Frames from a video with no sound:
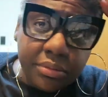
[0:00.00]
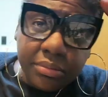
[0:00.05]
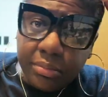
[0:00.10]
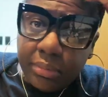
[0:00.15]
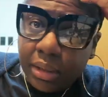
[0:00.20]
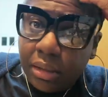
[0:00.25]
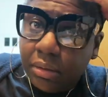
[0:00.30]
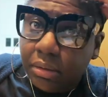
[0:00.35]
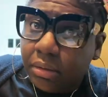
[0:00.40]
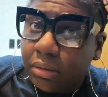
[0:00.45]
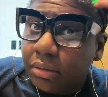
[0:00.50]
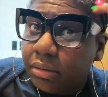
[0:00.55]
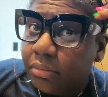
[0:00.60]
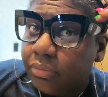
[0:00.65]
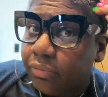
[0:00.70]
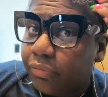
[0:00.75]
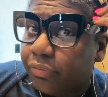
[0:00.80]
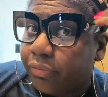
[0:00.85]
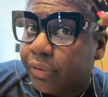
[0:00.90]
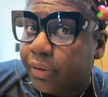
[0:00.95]
My little
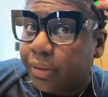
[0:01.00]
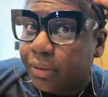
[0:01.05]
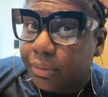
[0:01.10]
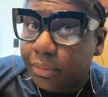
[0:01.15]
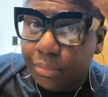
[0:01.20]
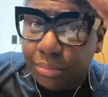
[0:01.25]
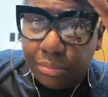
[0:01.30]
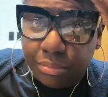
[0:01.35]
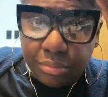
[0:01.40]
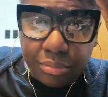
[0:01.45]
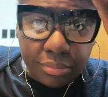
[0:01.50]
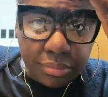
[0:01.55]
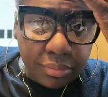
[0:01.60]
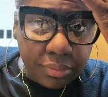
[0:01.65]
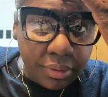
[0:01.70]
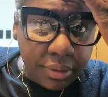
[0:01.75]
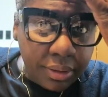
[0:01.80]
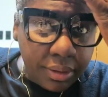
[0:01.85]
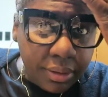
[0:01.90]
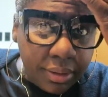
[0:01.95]
fro
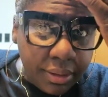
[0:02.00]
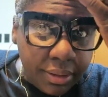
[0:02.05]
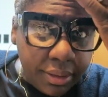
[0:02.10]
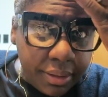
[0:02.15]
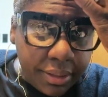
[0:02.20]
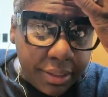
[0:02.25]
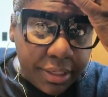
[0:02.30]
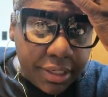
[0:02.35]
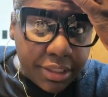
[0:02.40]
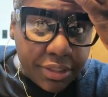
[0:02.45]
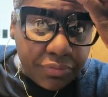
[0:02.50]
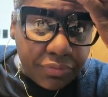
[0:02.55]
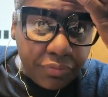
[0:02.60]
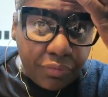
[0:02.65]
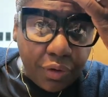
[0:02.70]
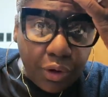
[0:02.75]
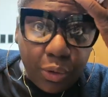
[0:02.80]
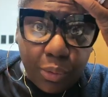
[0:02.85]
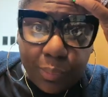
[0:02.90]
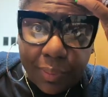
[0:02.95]
is
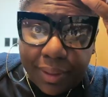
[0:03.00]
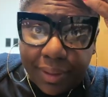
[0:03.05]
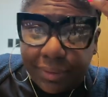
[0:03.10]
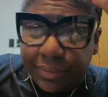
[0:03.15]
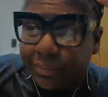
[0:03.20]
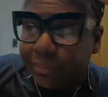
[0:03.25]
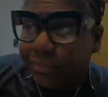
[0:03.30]
froing.